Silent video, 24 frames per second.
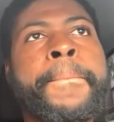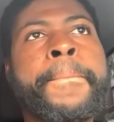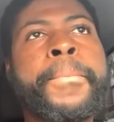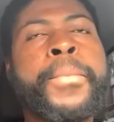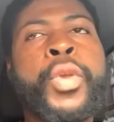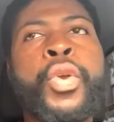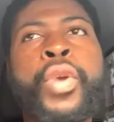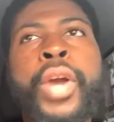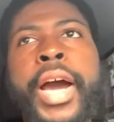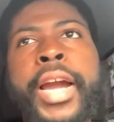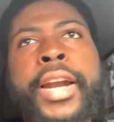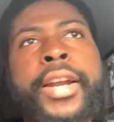
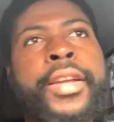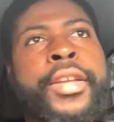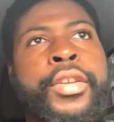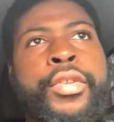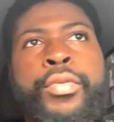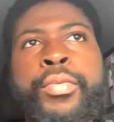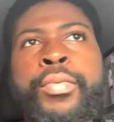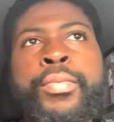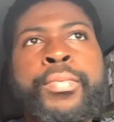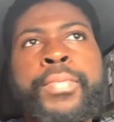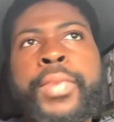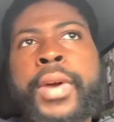You gotta
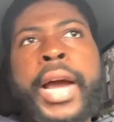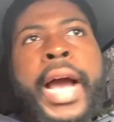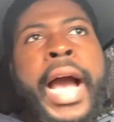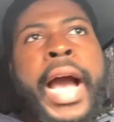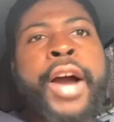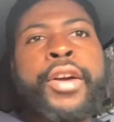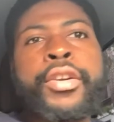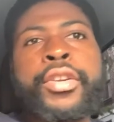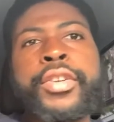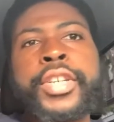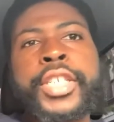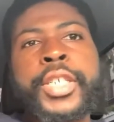you
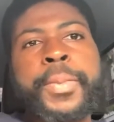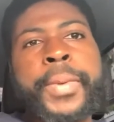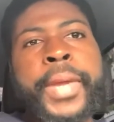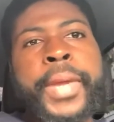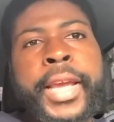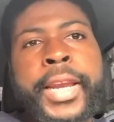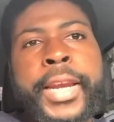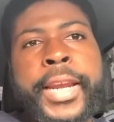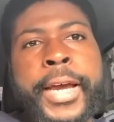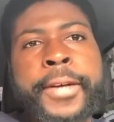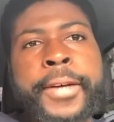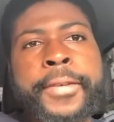how do you
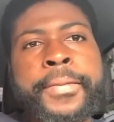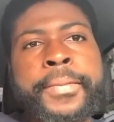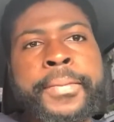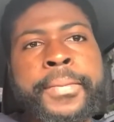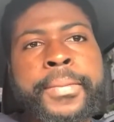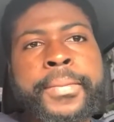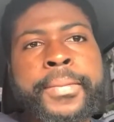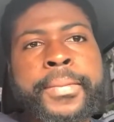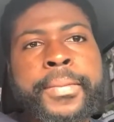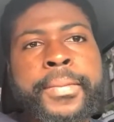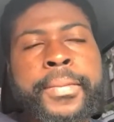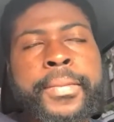explain that?
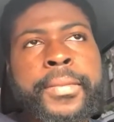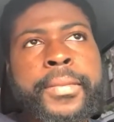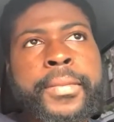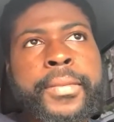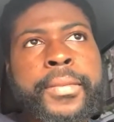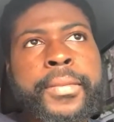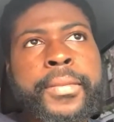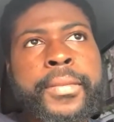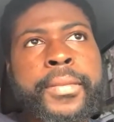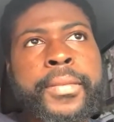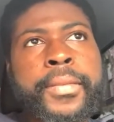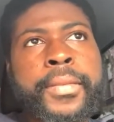
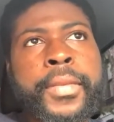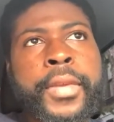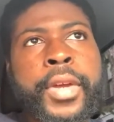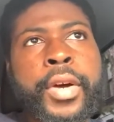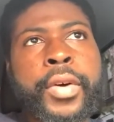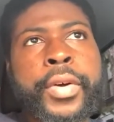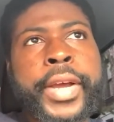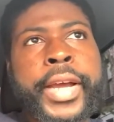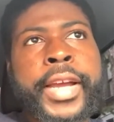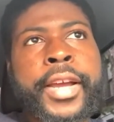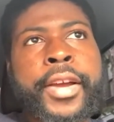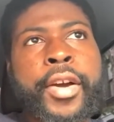
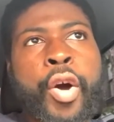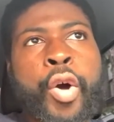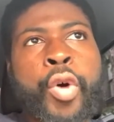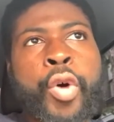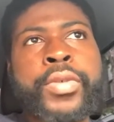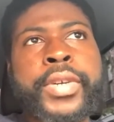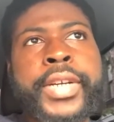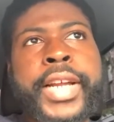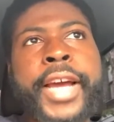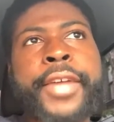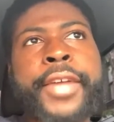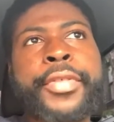Okay, oh
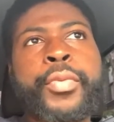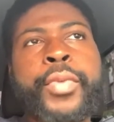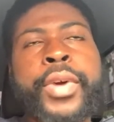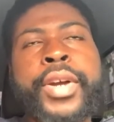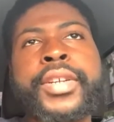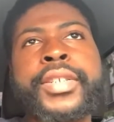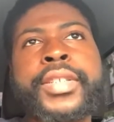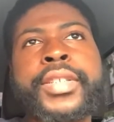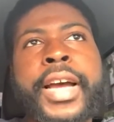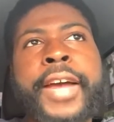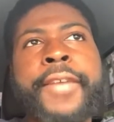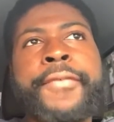death,
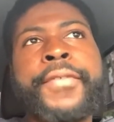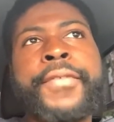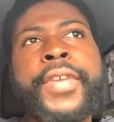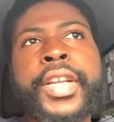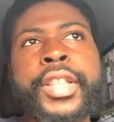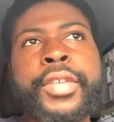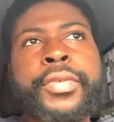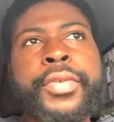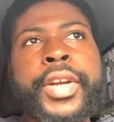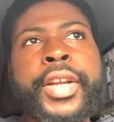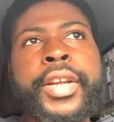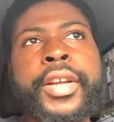where's thy
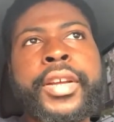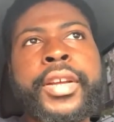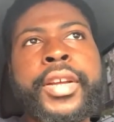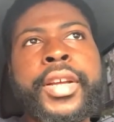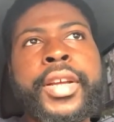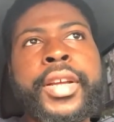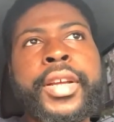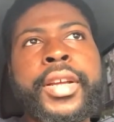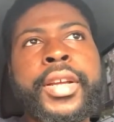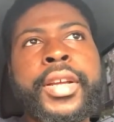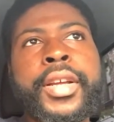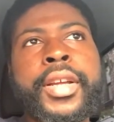victory?
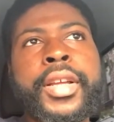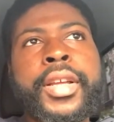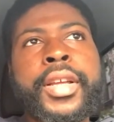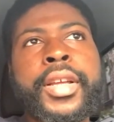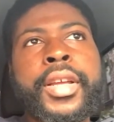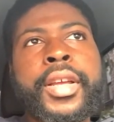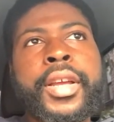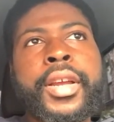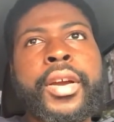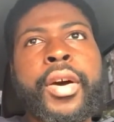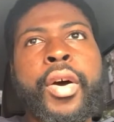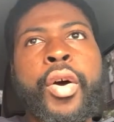
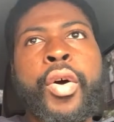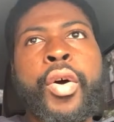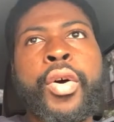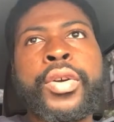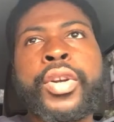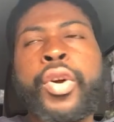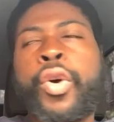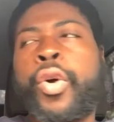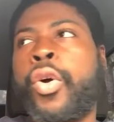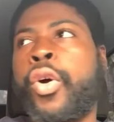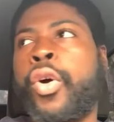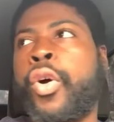You know, or
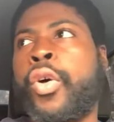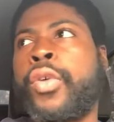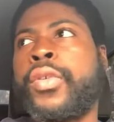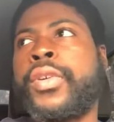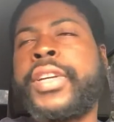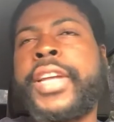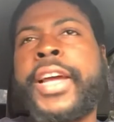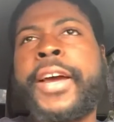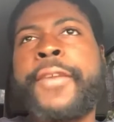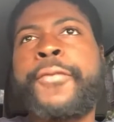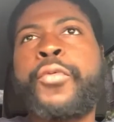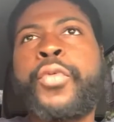oh, or oh
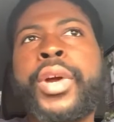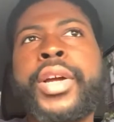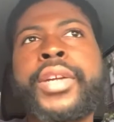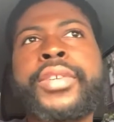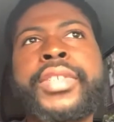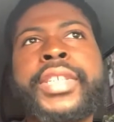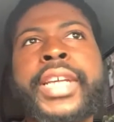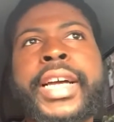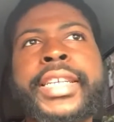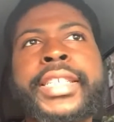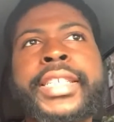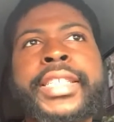death,
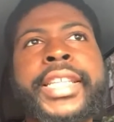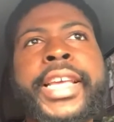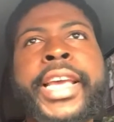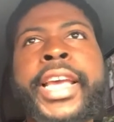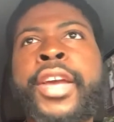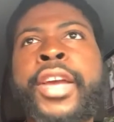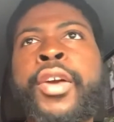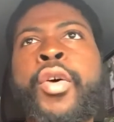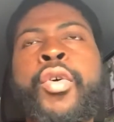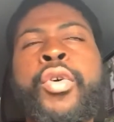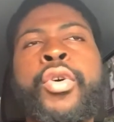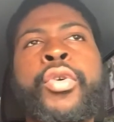where's thy
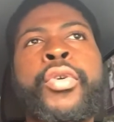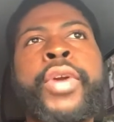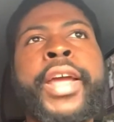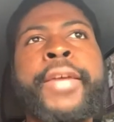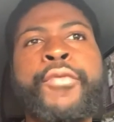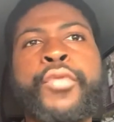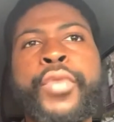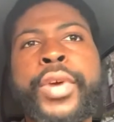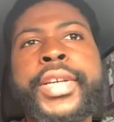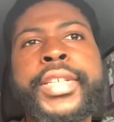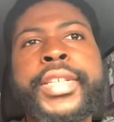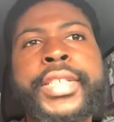sting? Oh
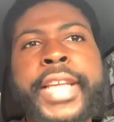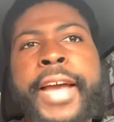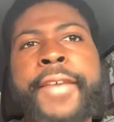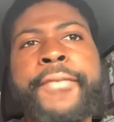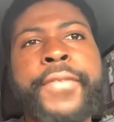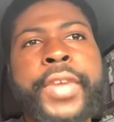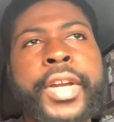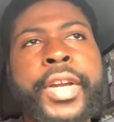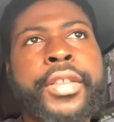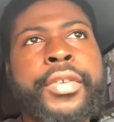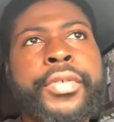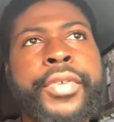grave, where's thy
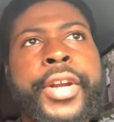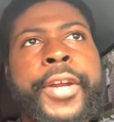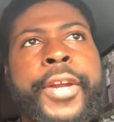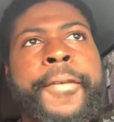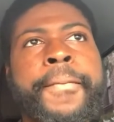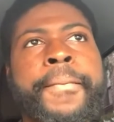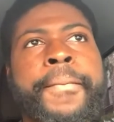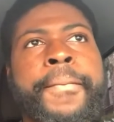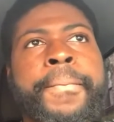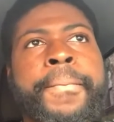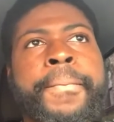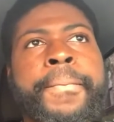victory?
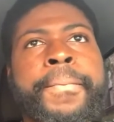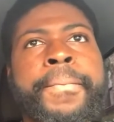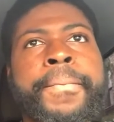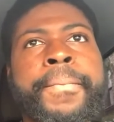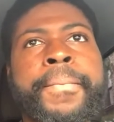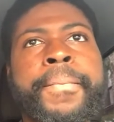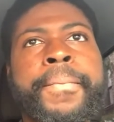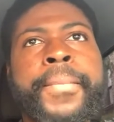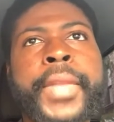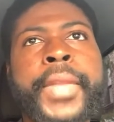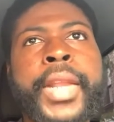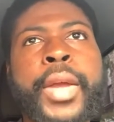
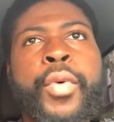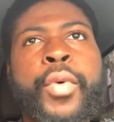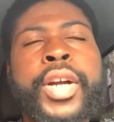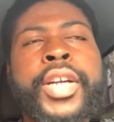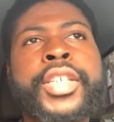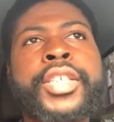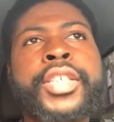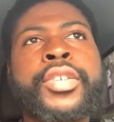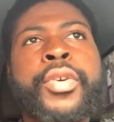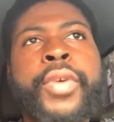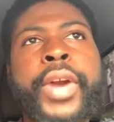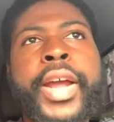What
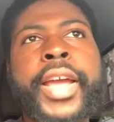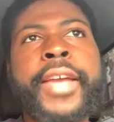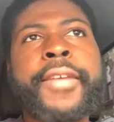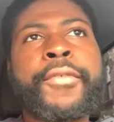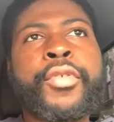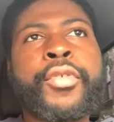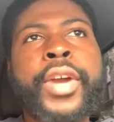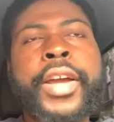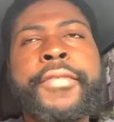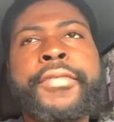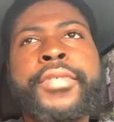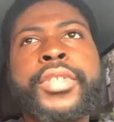is grave?
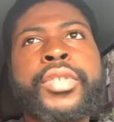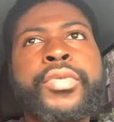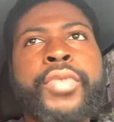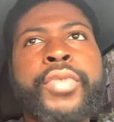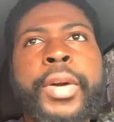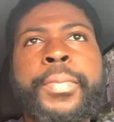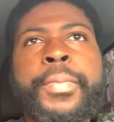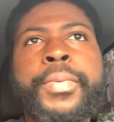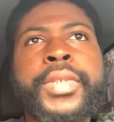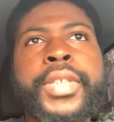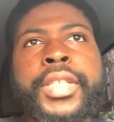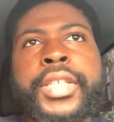Grave is a
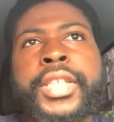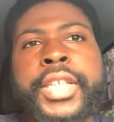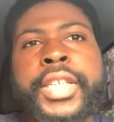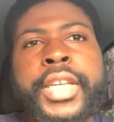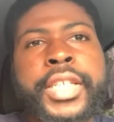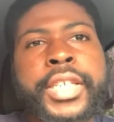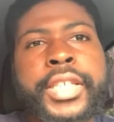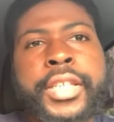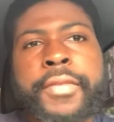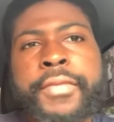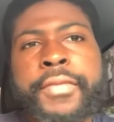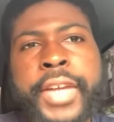
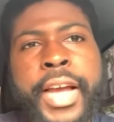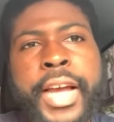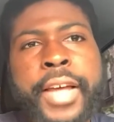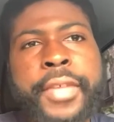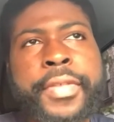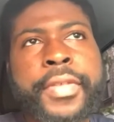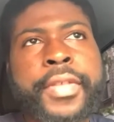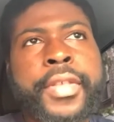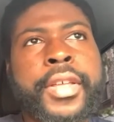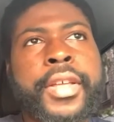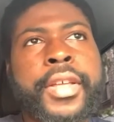representation of death